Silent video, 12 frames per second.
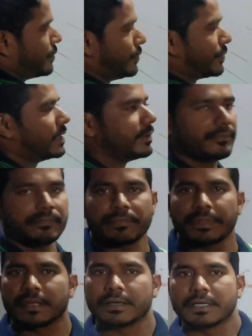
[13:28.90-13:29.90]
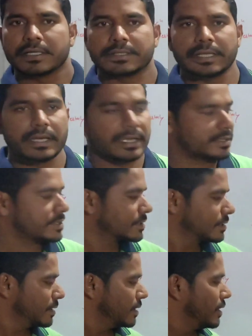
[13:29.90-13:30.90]
Okay, then next
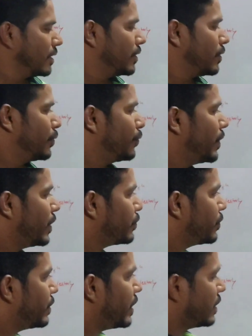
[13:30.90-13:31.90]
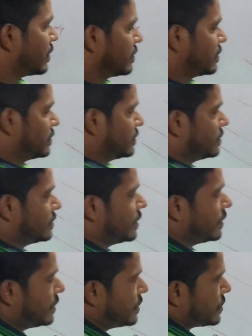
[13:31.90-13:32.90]
we have to take the
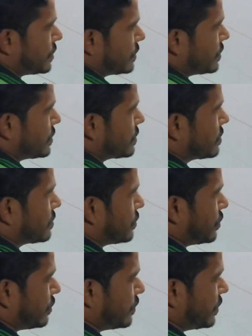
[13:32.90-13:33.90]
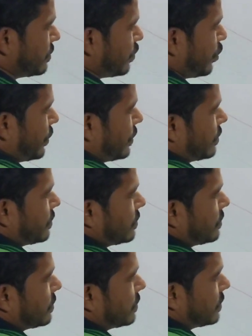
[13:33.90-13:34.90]
distance of the point
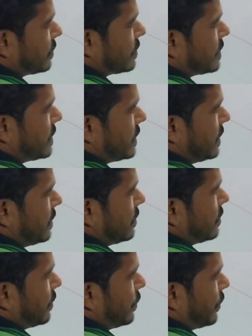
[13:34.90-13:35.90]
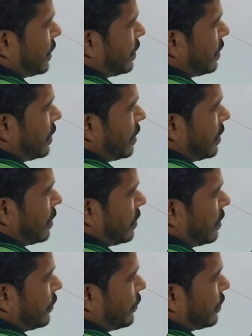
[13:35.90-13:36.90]
C. Okay,
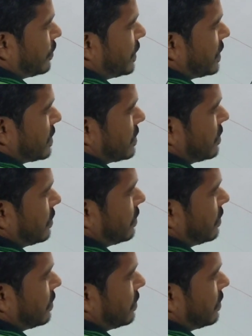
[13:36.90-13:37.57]
from this